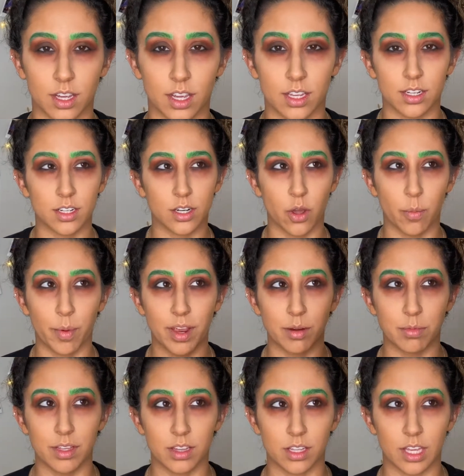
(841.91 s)
And don't mind
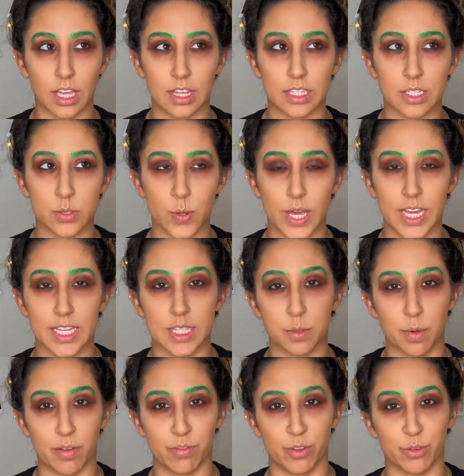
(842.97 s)
me looking this way, it's
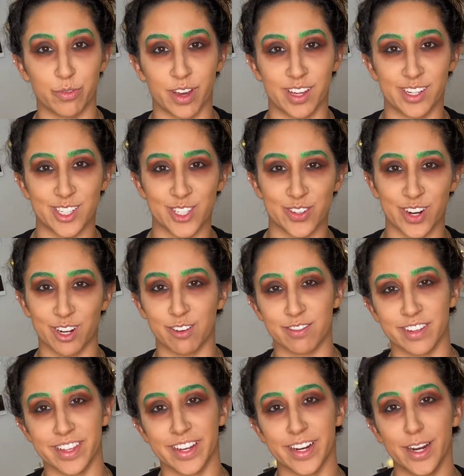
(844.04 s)
my viewfinder is right over
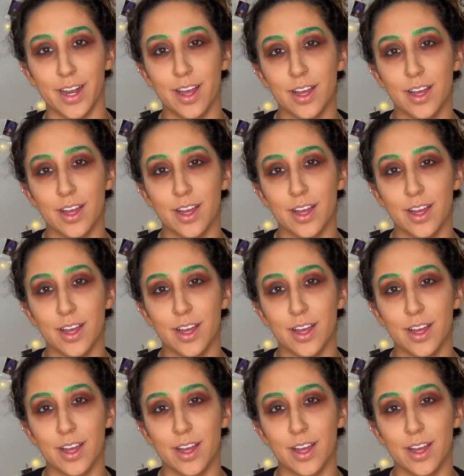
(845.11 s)
there.